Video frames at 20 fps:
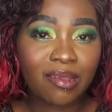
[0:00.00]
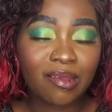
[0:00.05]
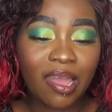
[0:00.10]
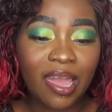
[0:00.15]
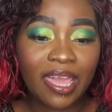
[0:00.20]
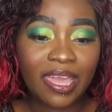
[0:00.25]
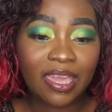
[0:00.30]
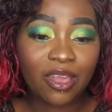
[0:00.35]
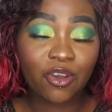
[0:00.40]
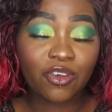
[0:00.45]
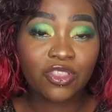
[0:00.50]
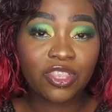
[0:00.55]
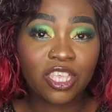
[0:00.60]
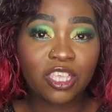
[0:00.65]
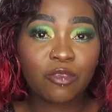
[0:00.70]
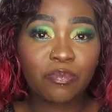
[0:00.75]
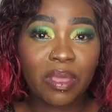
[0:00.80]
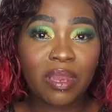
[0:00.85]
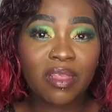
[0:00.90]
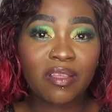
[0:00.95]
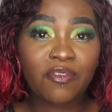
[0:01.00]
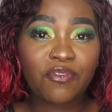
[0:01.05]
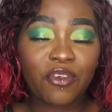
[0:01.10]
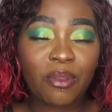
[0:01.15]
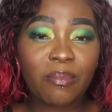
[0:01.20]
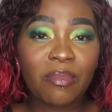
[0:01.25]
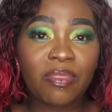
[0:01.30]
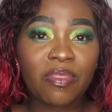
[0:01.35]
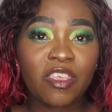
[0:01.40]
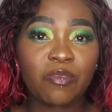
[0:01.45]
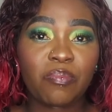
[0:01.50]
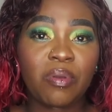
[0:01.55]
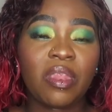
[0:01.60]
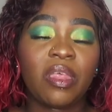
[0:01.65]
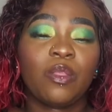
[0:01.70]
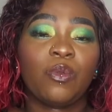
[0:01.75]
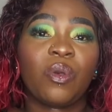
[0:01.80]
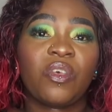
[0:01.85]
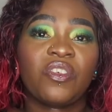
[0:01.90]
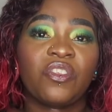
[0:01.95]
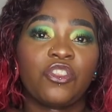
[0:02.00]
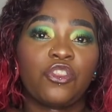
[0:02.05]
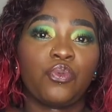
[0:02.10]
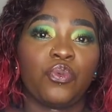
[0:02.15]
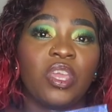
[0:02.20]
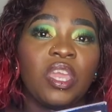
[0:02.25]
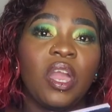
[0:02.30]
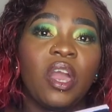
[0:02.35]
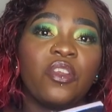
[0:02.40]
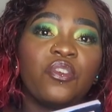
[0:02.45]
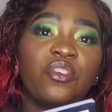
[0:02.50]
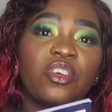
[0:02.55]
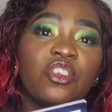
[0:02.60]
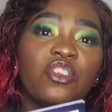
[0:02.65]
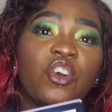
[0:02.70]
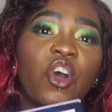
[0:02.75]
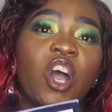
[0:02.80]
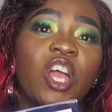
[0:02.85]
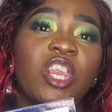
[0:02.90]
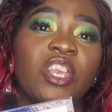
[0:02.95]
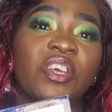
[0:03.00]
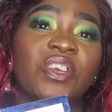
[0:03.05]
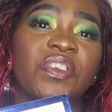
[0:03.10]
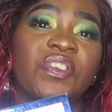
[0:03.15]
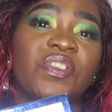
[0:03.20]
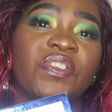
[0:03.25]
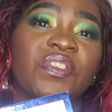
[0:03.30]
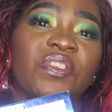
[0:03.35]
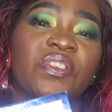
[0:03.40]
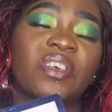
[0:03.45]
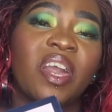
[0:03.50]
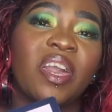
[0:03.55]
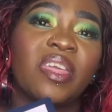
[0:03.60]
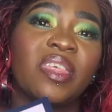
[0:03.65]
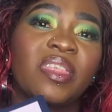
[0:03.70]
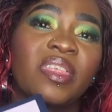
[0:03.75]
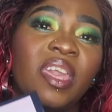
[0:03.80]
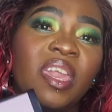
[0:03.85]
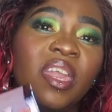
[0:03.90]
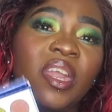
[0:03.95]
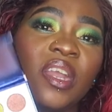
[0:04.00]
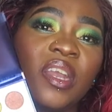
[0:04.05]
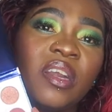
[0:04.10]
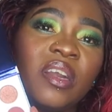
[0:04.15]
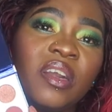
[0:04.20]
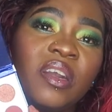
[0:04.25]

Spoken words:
I got this palette from, and this palette was $300, I think.